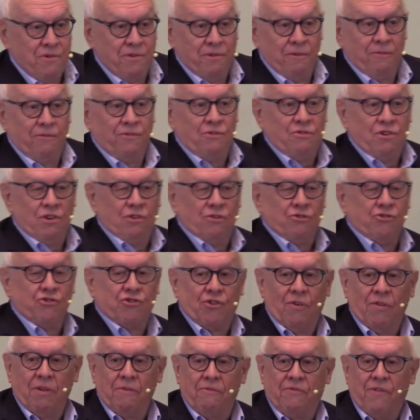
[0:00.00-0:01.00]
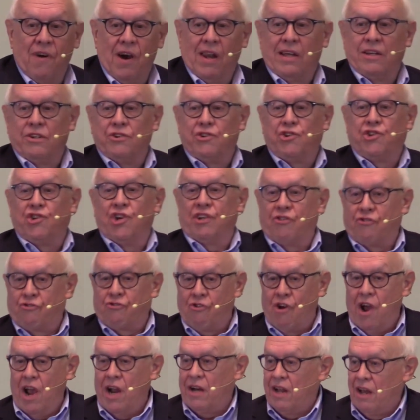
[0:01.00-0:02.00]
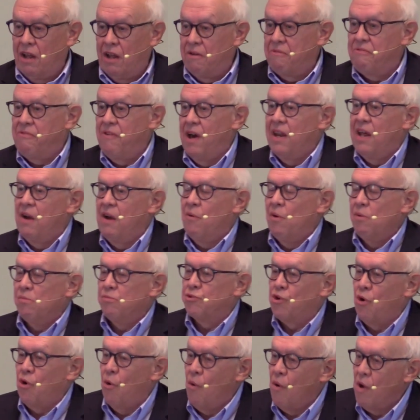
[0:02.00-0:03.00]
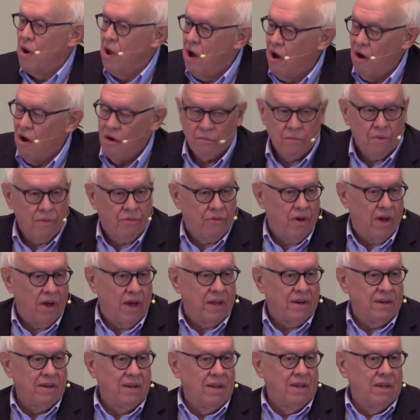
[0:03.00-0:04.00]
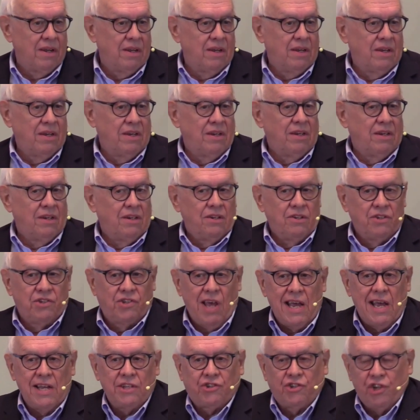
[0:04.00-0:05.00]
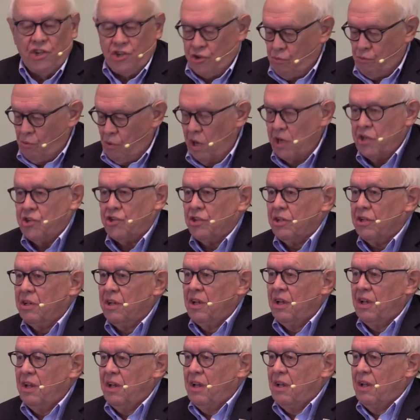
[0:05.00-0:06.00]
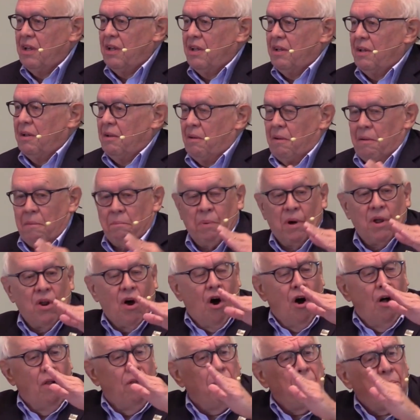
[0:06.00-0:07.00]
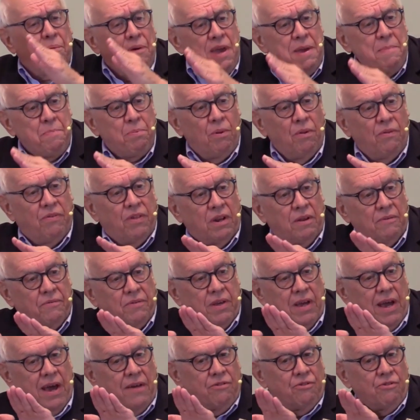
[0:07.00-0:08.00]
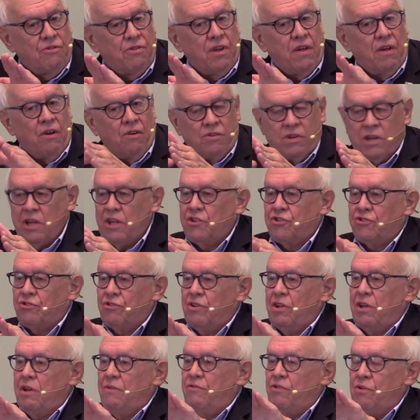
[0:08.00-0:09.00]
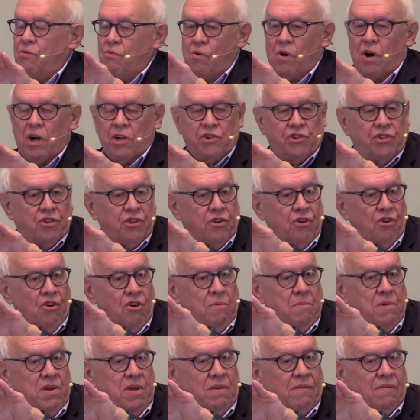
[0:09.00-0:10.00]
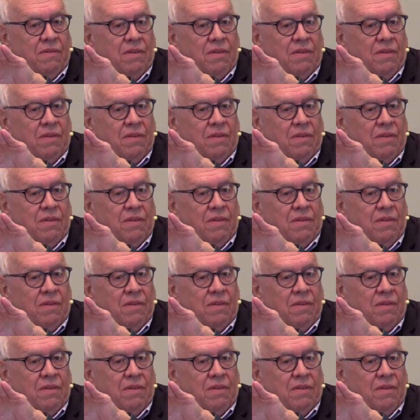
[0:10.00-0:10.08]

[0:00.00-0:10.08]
a few years ago. They finally had to shut the track down to find out what was going on with that. Sad situation. But all the people that have gathered here yesterday, if you watched the Derby,